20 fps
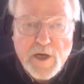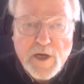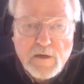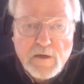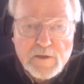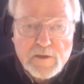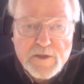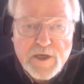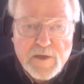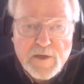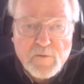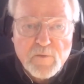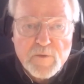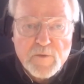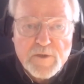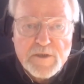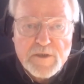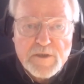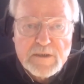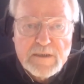Douglas
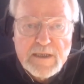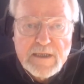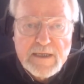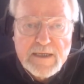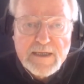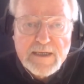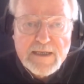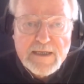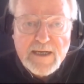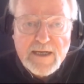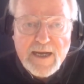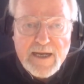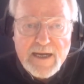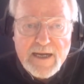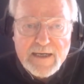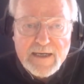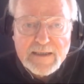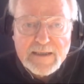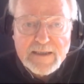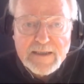Edwards.
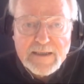And